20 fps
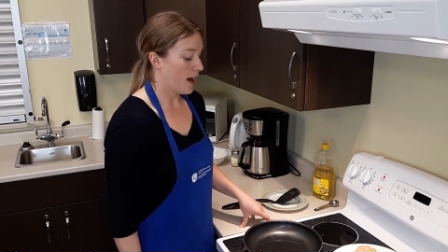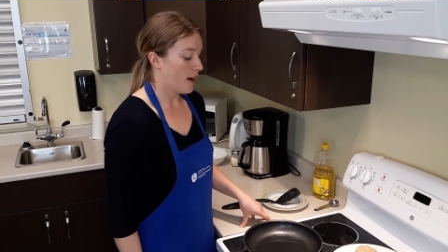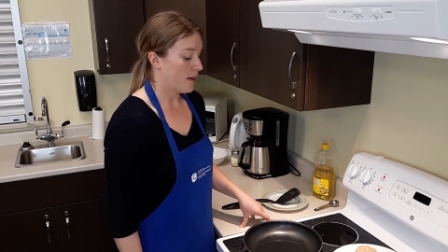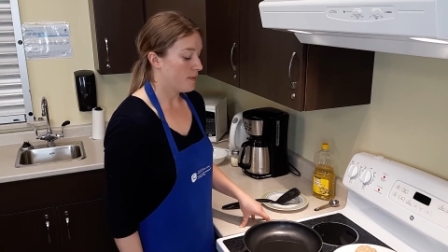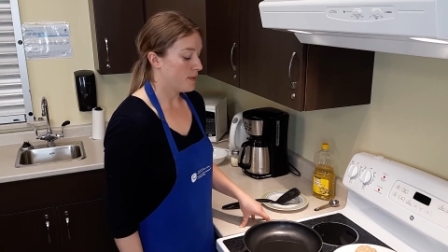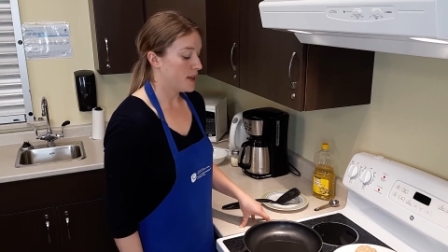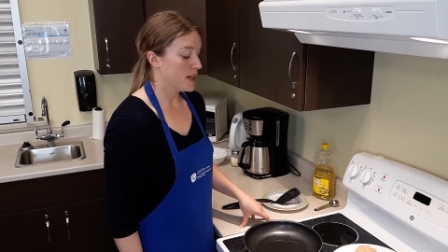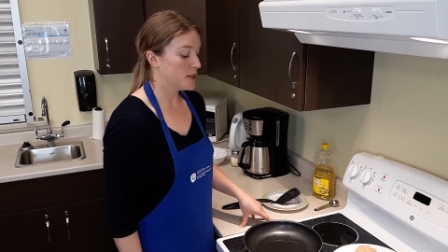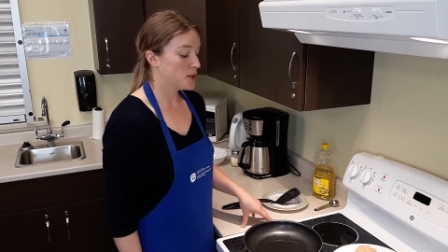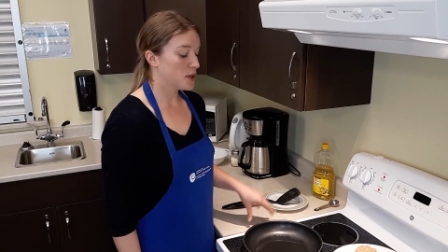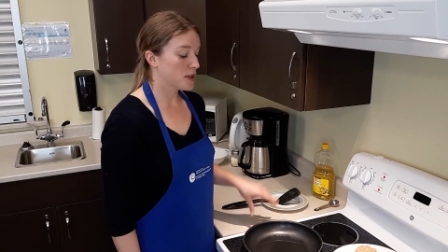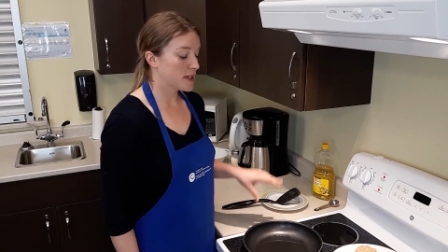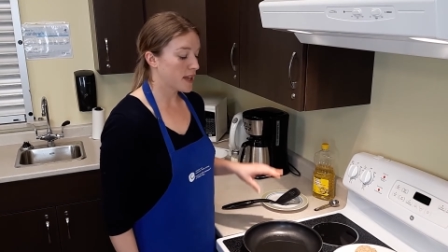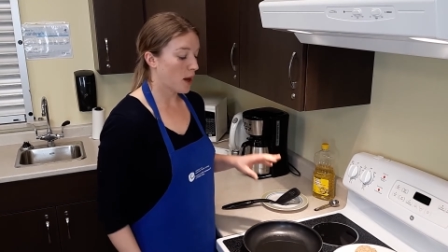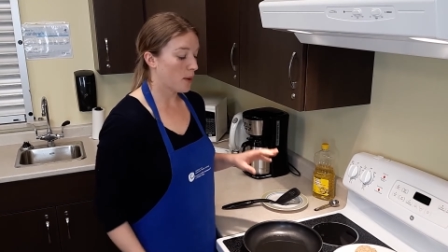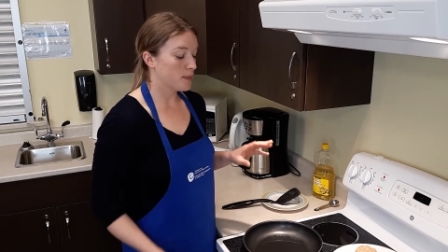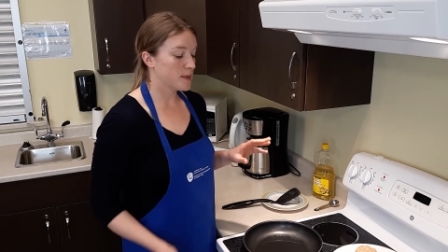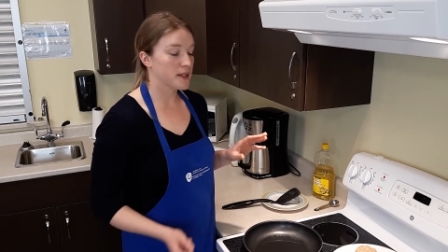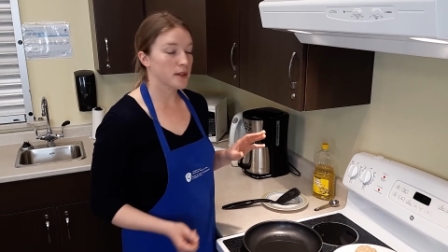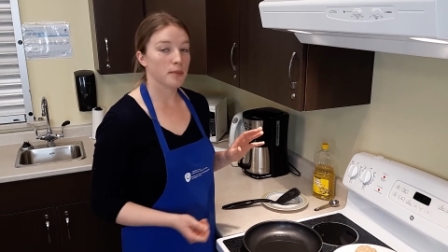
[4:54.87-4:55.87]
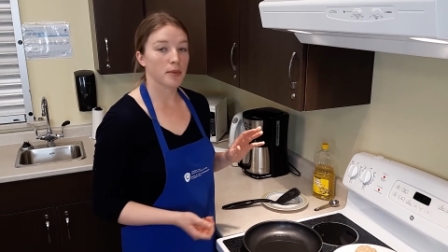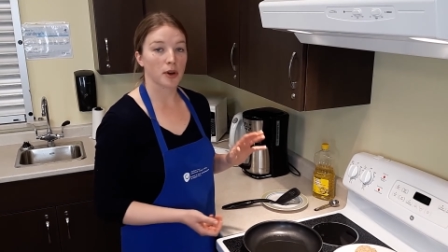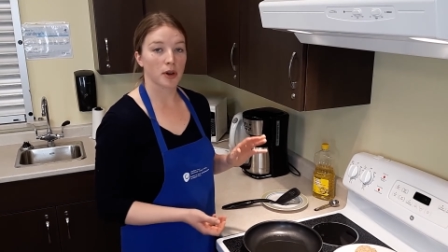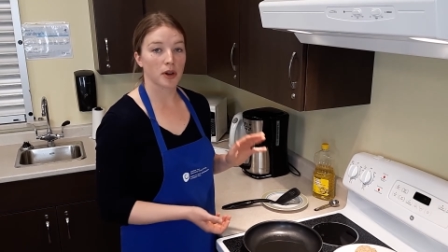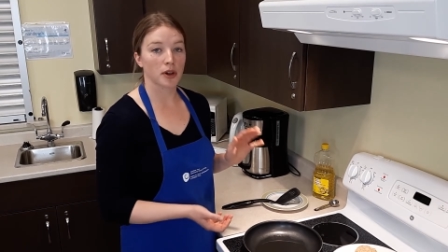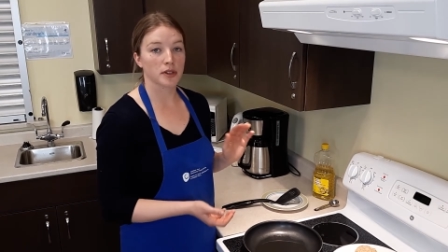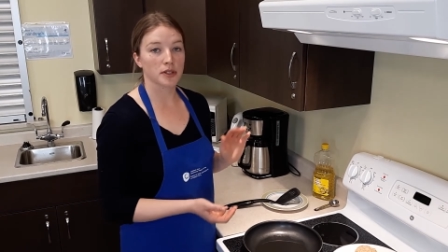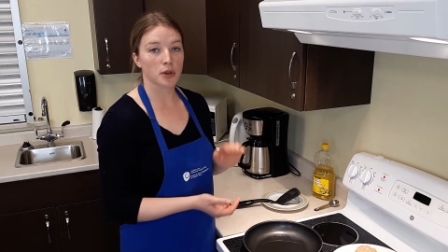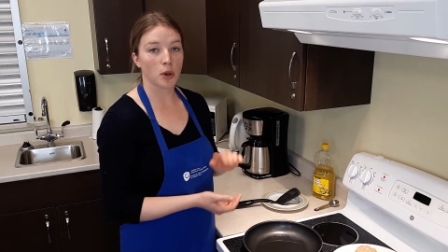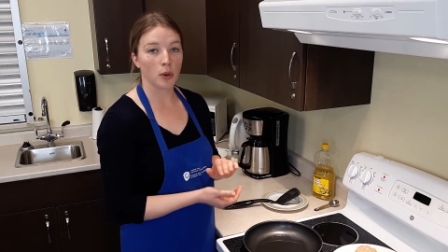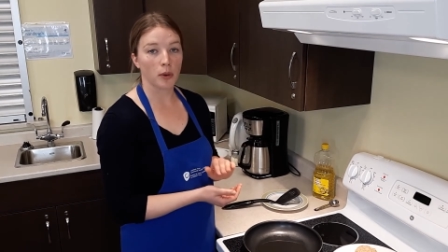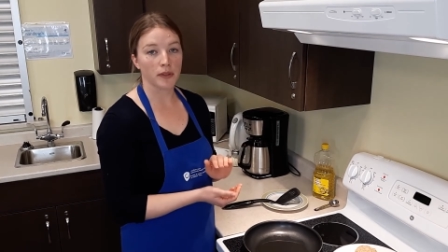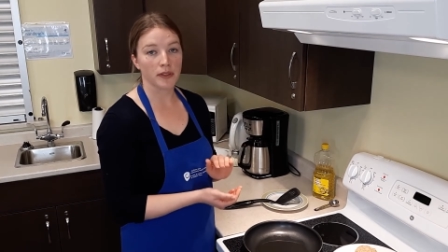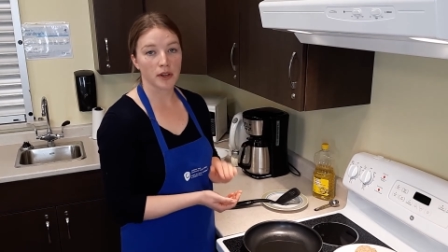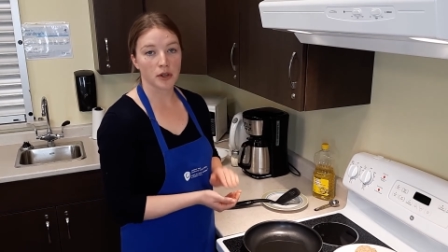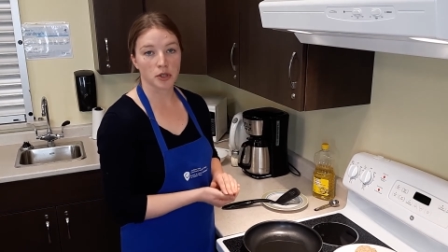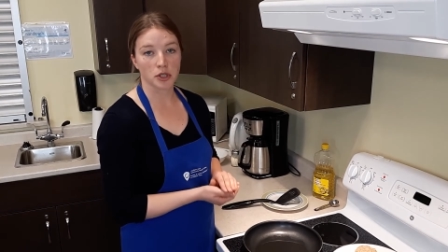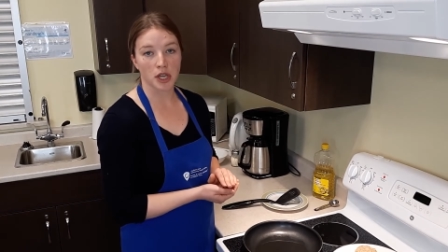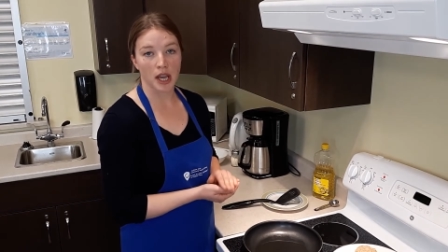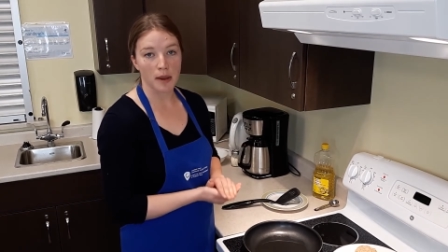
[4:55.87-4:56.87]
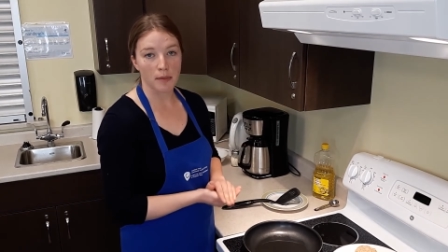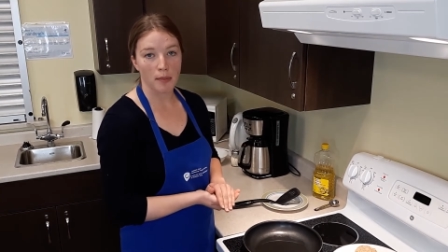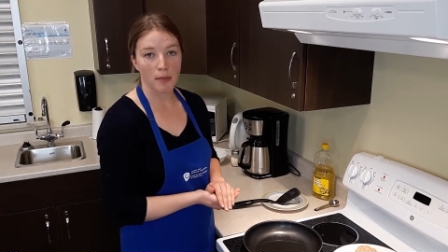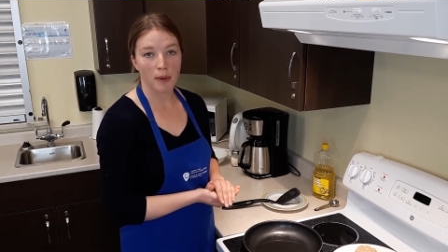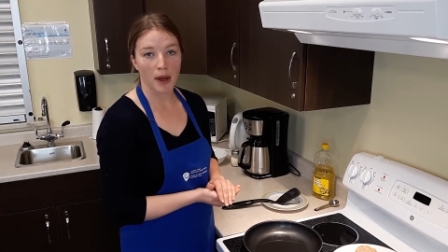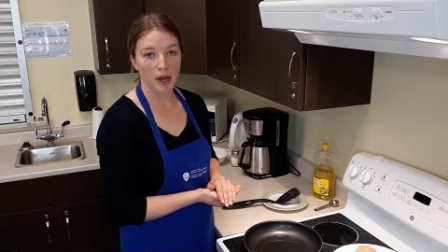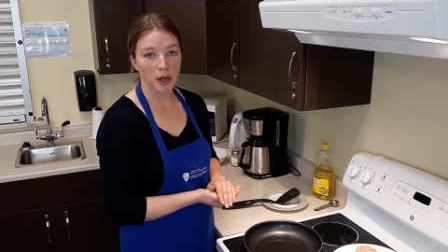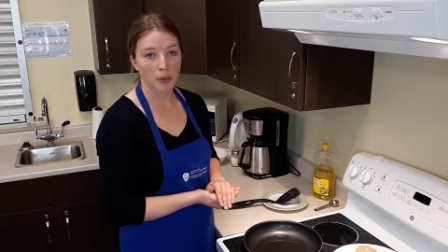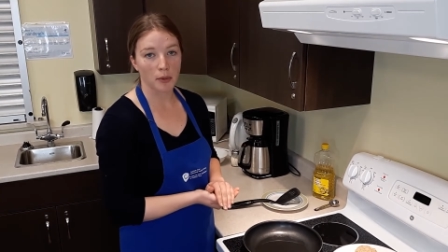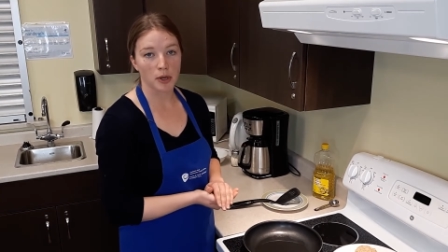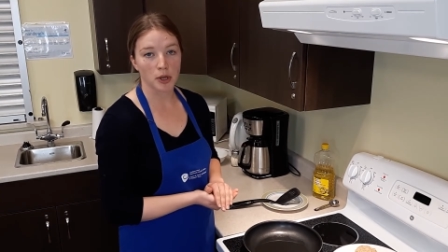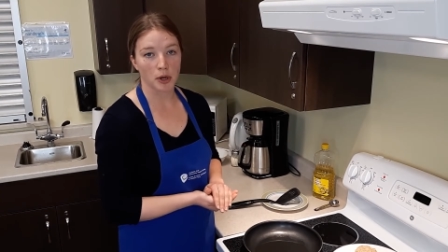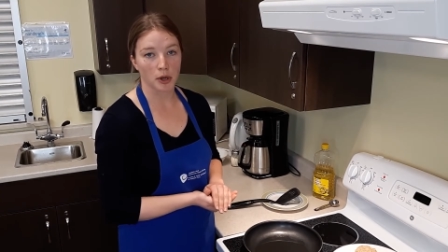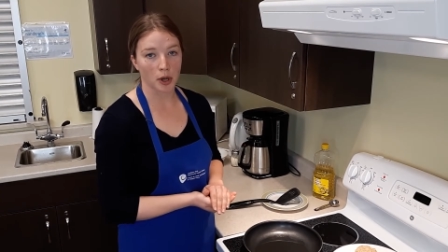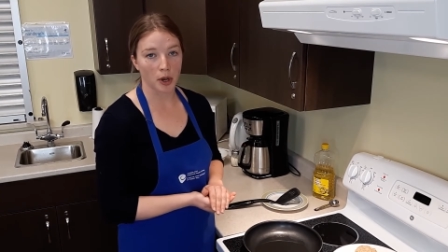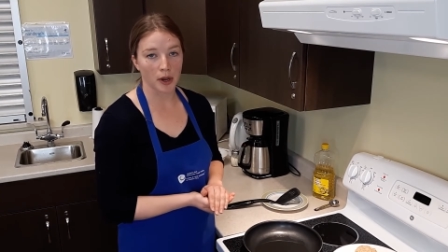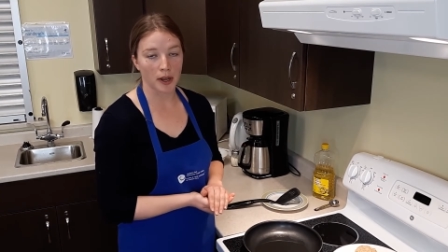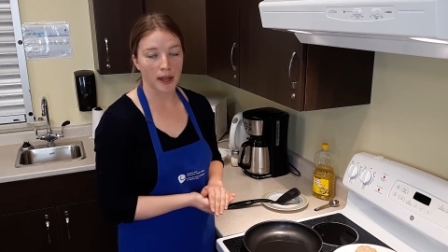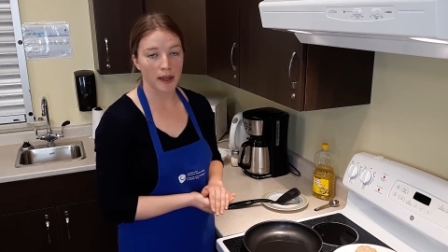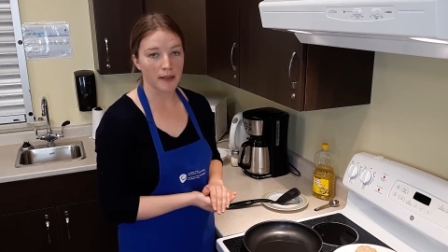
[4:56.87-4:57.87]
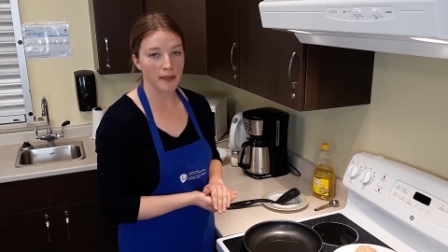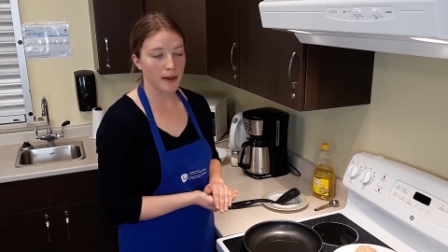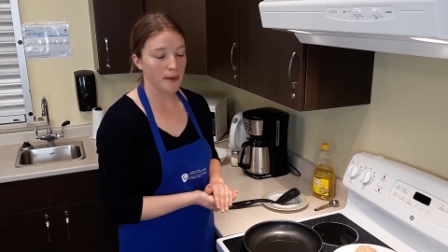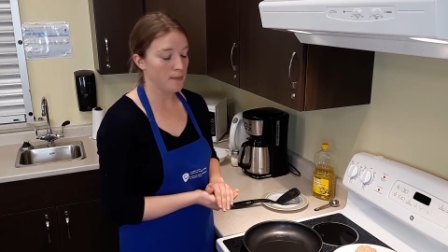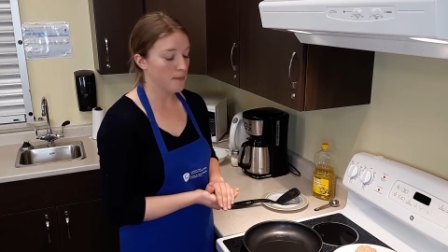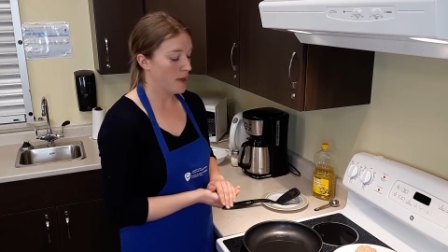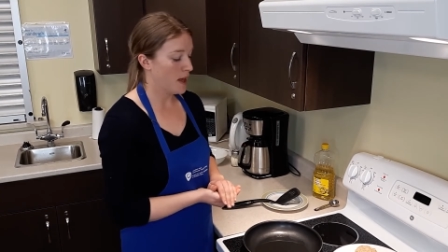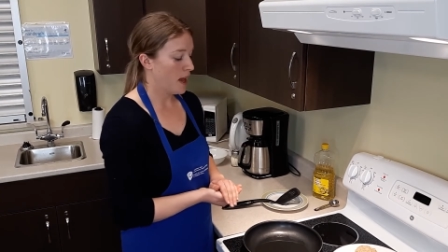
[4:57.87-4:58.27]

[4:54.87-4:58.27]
This just helps the burgers hold their shape better when you're cooking them,